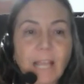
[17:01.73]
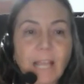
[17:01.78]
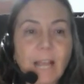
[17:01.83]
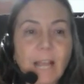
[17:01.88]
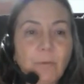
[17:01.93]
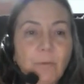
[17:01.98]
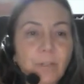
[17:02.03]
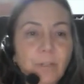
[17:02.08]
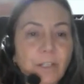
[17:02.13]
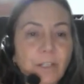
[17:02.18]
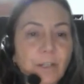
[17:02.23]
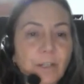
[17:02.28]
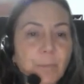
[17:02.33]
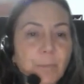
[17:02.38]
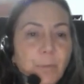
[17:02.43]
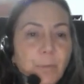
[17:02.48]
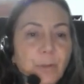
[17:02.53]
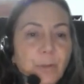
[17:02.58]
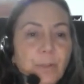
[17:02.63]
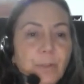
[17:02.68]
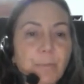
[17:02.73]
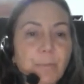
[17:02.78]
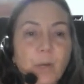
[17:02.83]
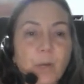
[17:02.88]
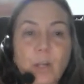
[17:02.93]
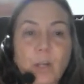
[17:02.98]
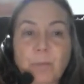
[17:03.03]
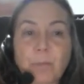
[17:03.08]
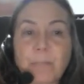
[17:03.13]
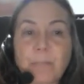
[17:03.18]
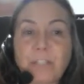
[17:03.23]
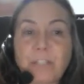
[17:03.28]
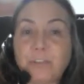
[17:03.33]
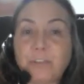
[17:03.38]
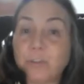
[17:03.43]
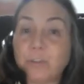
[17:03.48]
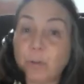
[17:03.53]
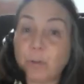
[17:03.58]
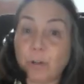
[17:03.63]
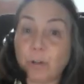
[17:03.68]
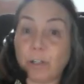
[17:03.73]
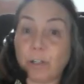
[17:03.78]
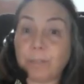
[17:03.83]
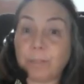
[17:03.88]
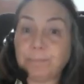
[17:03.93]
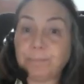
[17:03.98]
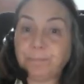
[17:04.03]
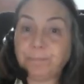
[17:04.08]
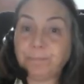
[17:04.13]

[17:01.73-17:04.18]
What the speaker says: I want to put them on my store.